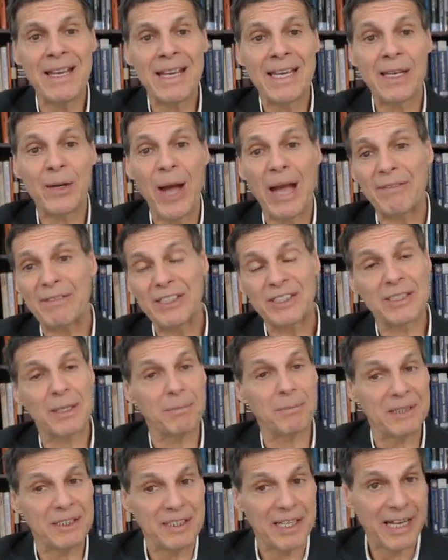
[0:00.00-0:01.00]
You know, having
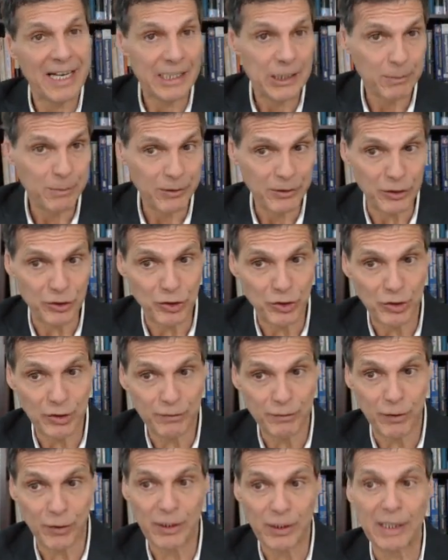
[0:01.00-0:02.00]
something tangible to
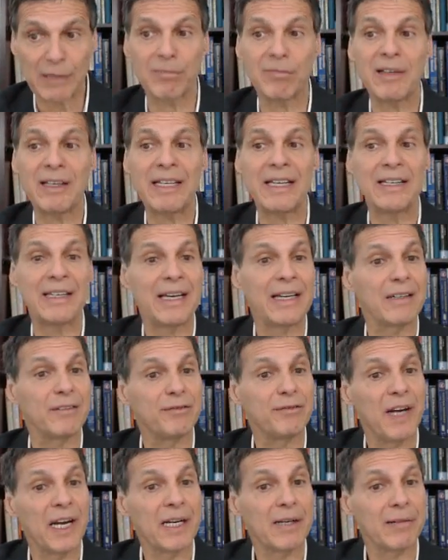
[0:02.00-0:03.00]
shoot for can really light a
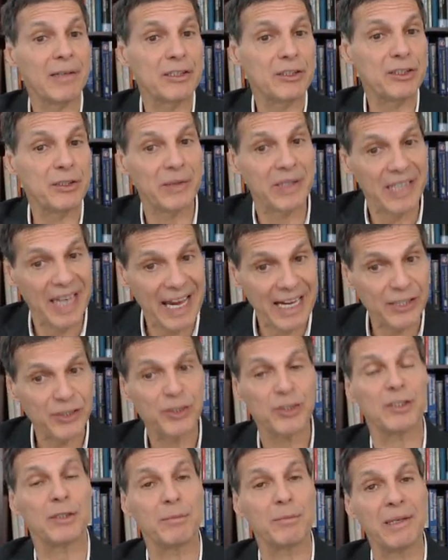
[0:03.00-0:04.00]
fire under you and
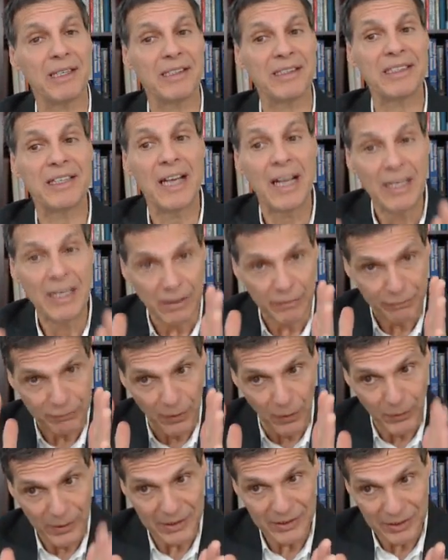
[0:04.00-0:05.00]
enhance your ability to
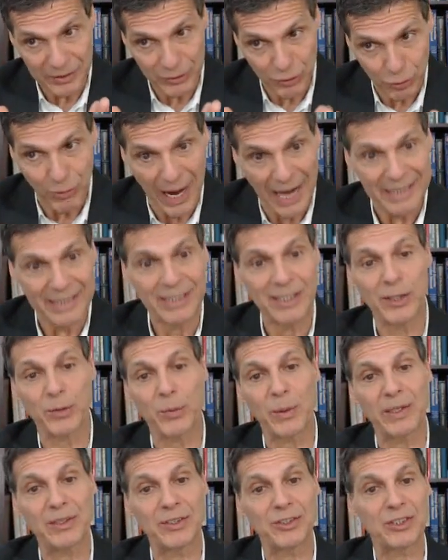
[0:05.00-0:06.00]
focus on tracking
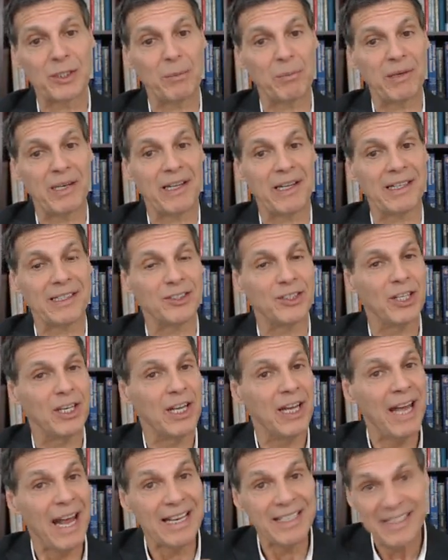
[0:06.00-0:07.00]
your wellness compliance
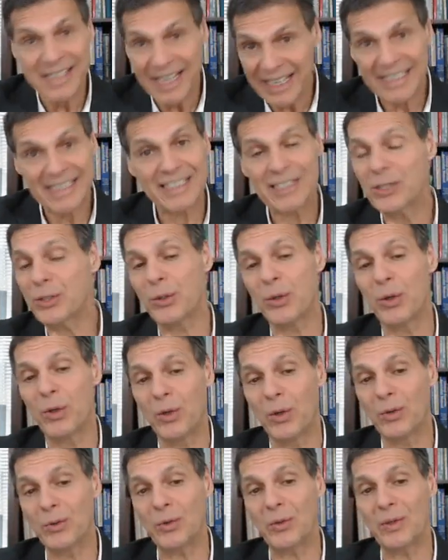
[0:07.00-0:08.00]
and taking it to a
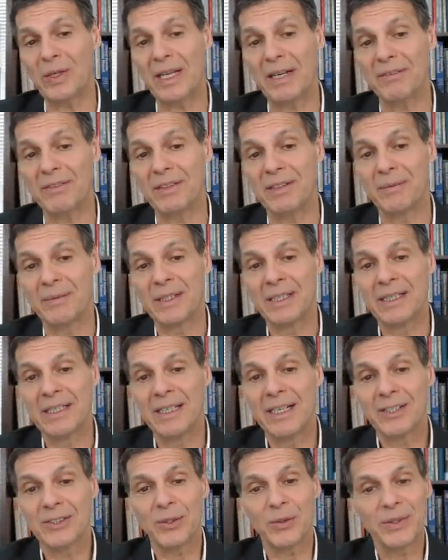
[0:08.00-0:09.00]
whole new level.
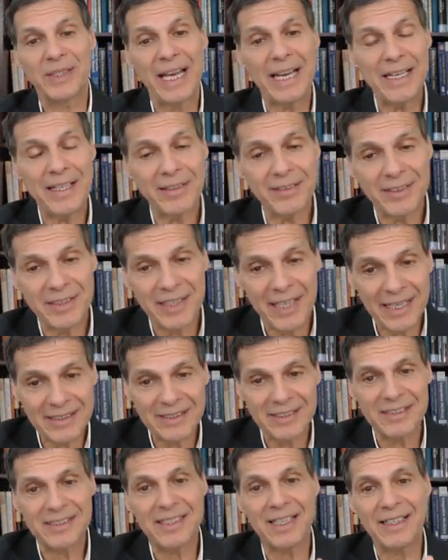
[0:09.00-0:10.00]
So get your
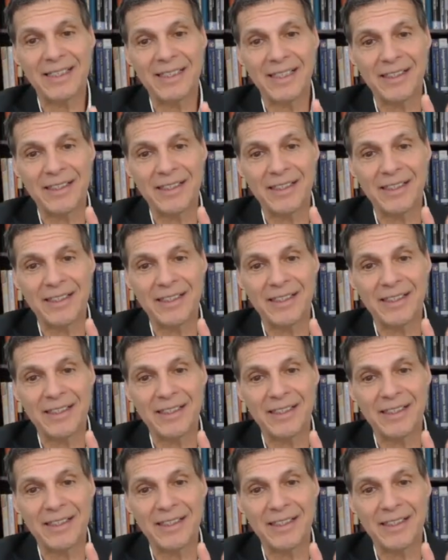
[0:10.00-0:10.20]
tests done